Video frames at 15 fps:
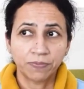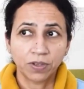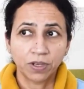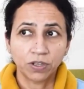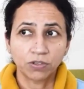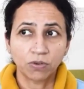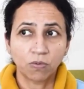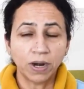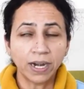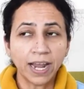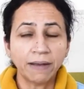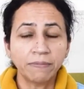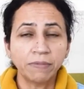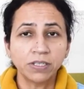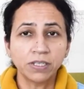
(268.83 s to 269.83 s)
So what
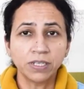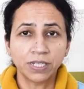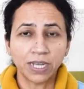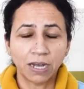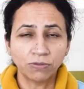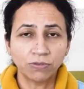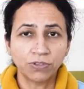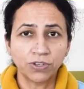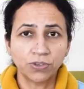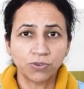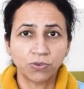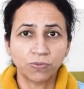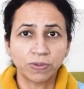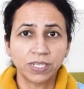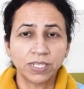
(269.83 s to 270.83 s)
happens in Down
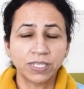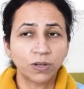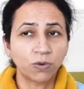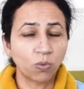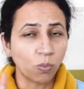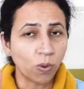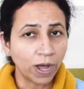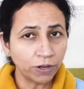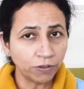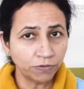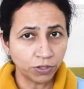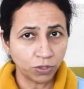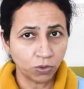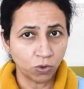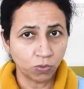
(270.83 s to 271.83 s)
syndrome is that one of the
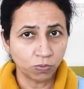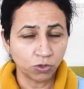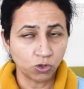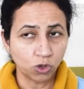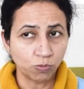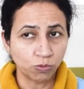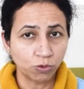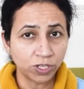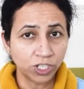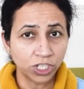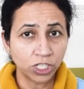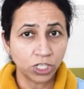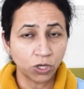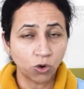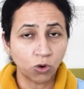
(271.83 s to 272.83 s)
chromosomes, which is the
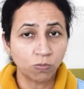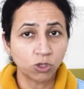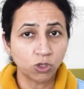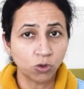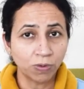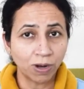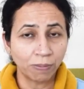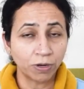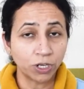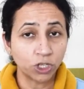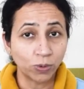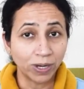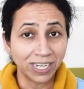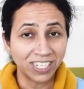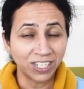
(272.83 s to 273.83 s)
chromosome number
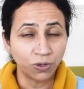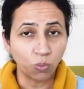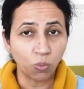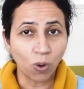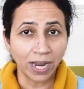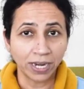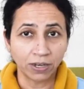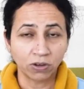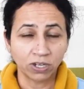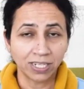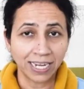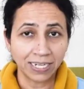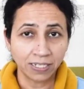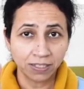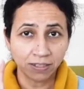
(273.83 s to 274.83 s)
21,
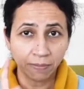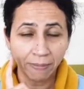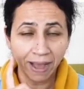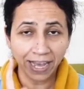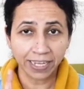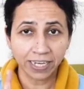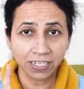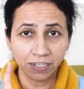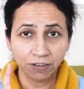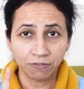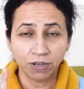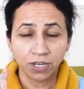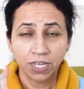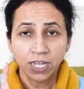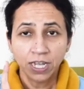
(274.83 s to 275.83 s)
that is the packet in
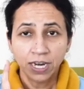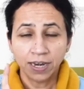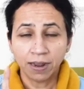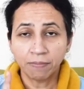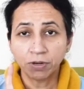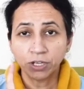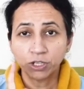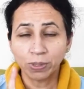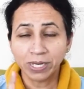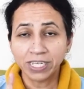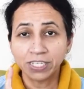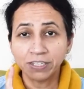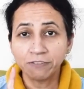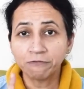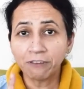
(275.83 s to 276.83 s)
number
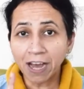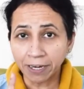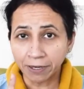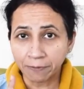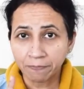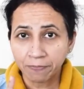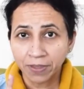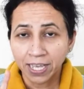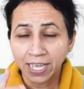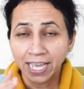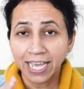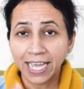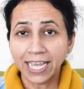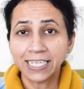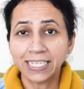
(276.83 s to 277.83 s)
21,
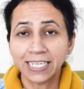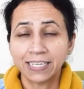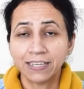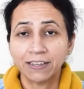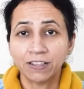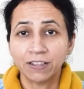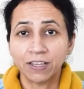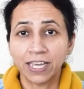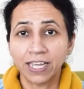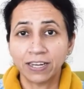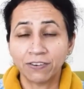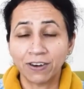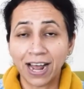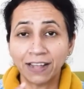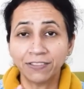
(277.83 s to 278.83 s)
it
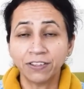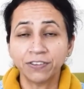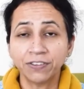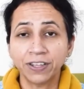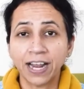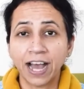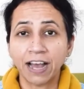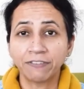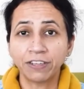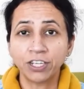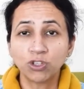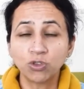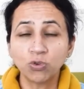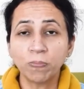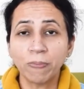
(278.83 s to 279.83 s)
rather than having
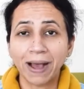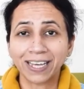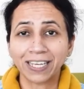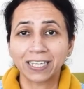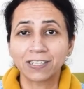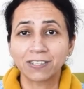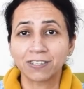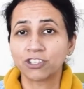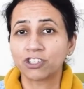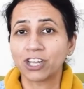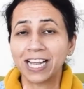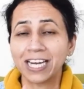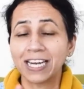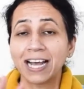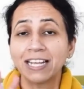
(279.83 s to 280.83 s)
2 packets, the
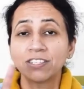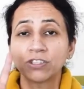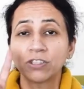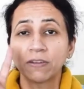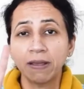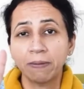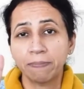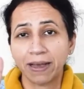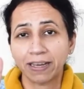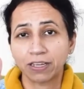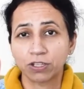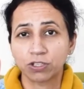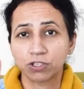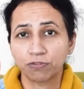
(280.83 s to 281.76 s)
child has 3 packets of